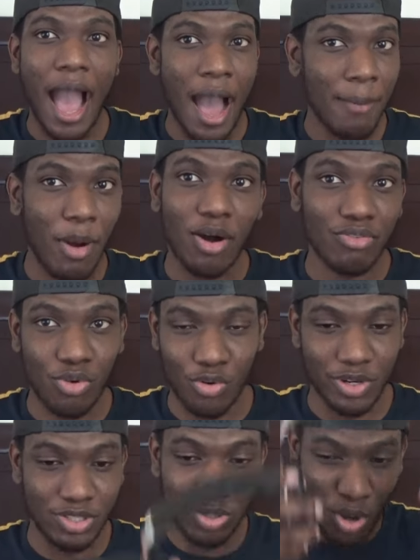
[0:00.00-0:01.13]
I'm all for
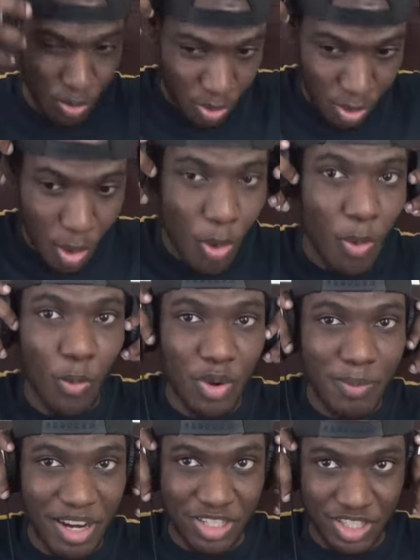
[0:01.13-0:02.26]
it. So we
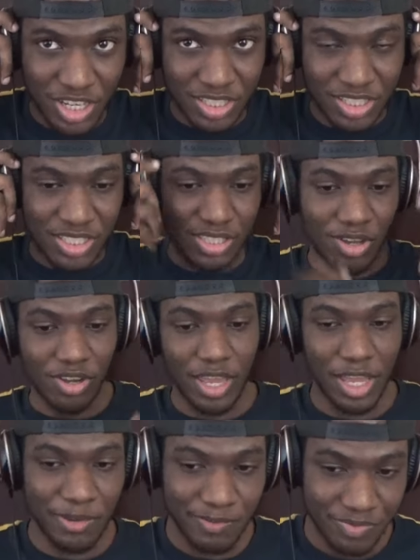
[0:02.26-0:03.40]
about to check this song
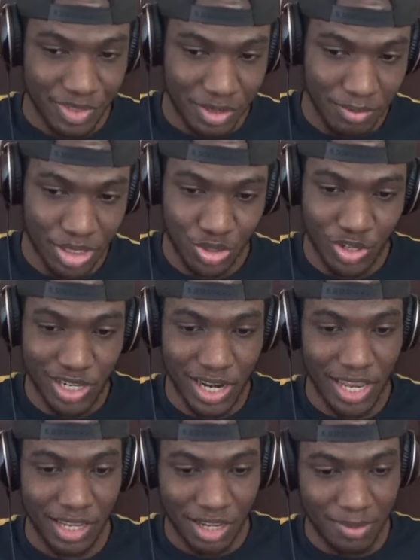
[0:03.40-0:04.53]
out. Make sure you
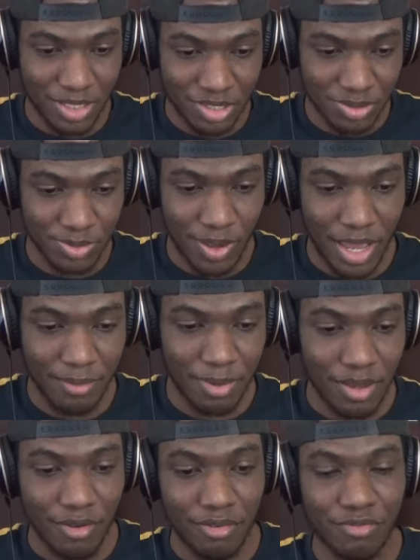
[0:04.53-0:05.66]
like, comment, and subscribe.
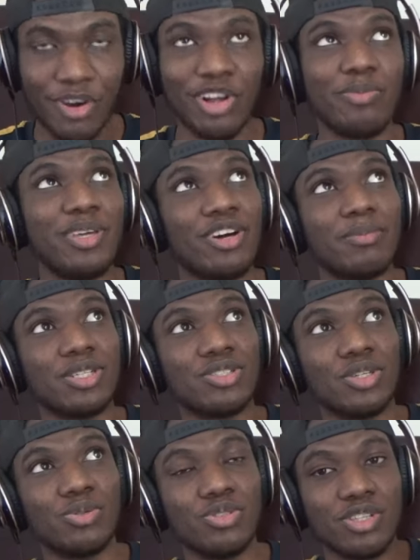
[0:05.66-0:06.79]
Follow me on all my
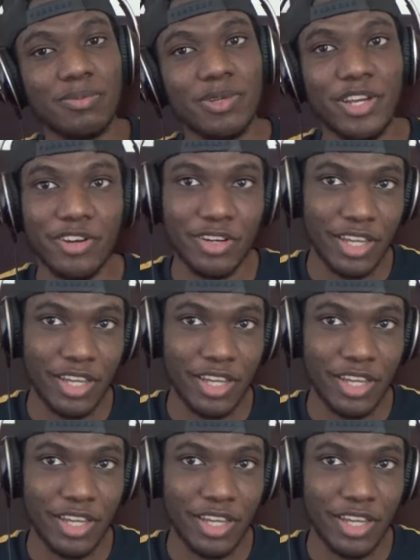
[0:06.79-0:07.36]
socials up there.